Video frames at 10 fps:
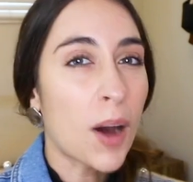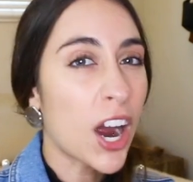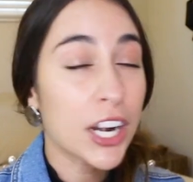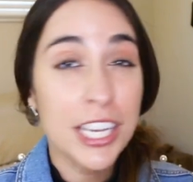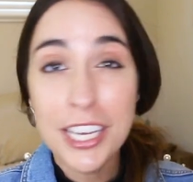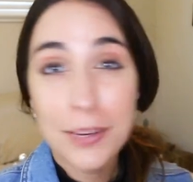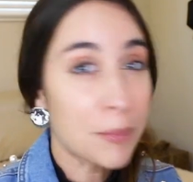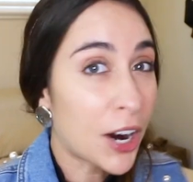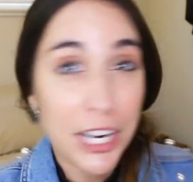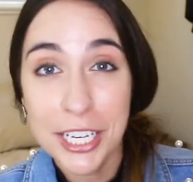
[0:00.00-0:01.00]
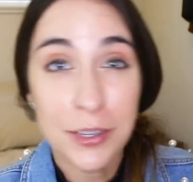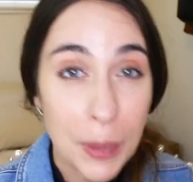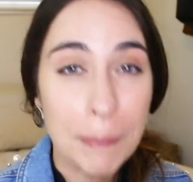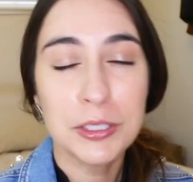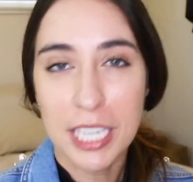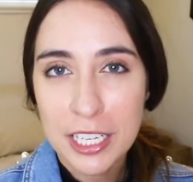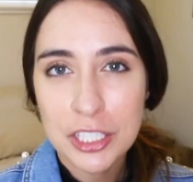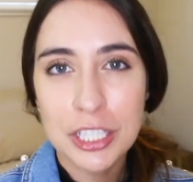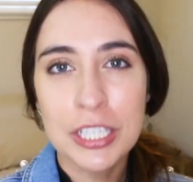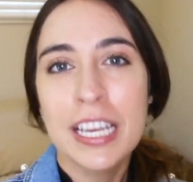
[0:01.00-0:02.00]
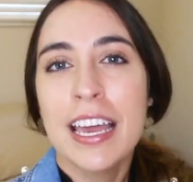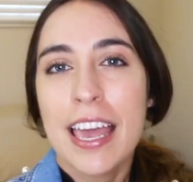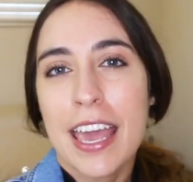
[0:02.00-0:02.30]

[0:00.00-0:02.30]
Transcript: party reputation,